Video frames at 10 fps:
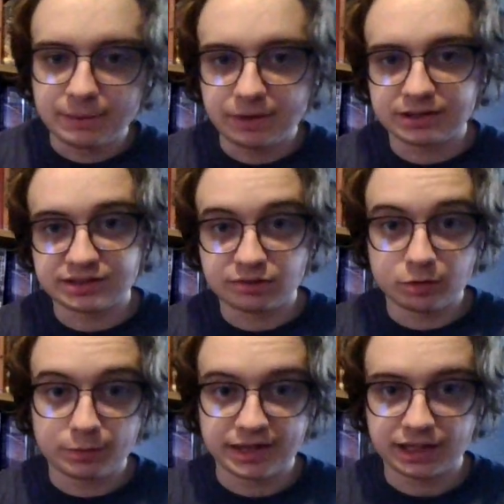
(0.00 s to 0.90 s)
because at the
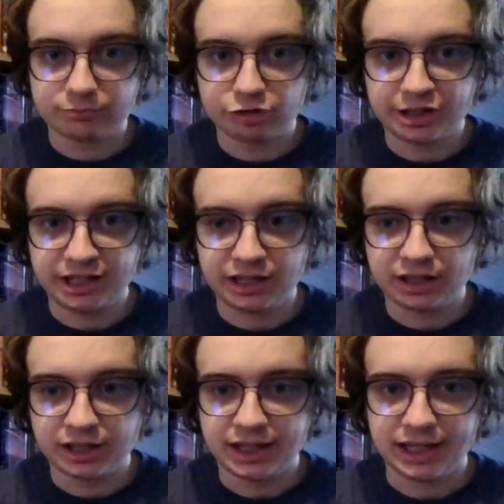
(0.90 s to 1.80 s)
moment I am reading
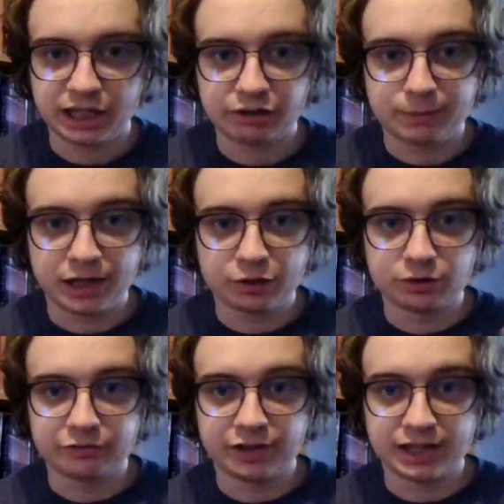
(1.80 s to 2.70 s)
Harry Potter
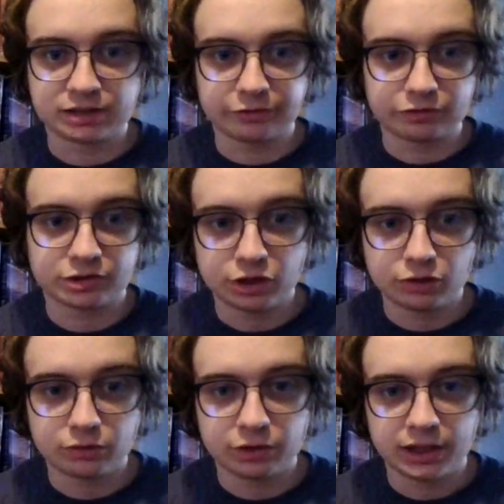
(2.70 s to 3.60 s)
and the Philosopher's
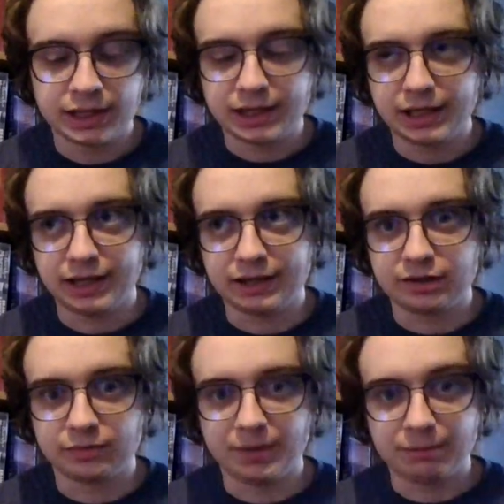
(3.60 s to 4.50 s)
Stone
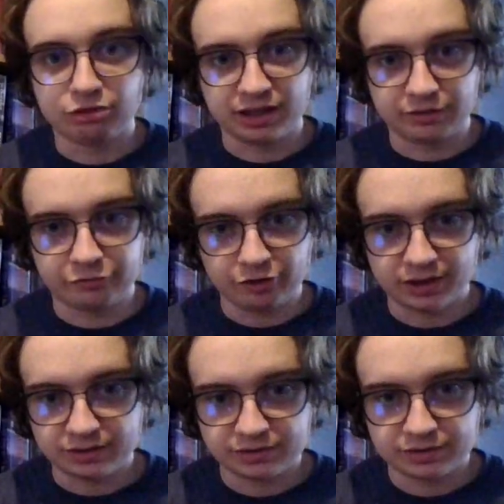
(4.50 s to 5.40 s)
and My Brilliant
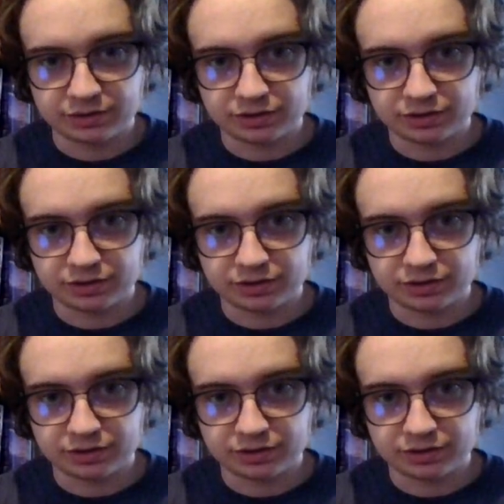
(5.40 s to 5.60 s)
Friends,